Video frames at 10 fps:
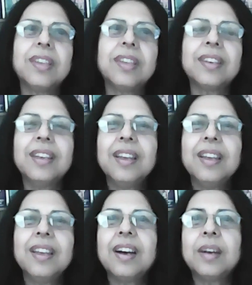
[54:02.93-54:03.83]
And
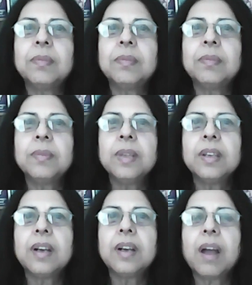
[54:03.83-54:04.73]
um,
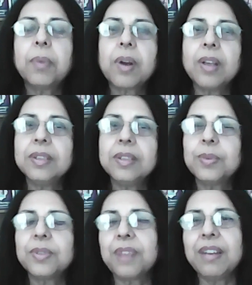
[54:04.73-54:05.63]
HarperCollins
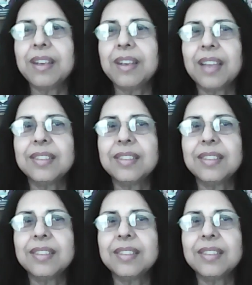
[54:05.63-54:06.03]
was very nice.